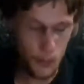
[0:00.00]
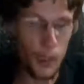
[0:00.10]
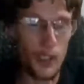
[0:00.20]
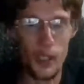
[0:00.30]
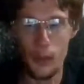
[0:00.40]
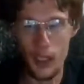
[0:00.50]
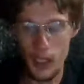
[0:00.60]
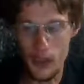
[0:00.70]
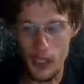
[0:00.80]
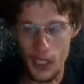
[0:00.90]
plus all my
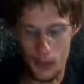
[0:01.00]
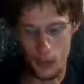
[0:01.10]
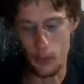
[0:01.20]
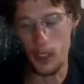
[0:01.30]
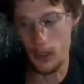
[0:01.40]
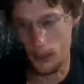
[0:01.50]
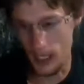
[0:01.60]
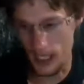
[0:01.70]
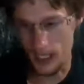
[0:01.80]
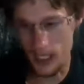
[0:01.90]
odd jobs, plus my
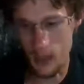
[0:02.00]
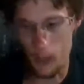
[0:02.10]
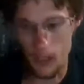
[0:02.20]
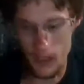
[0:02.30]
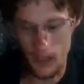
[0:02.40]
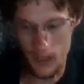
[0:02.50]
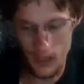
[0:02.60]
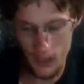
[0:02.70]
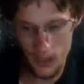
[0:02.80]
antique business.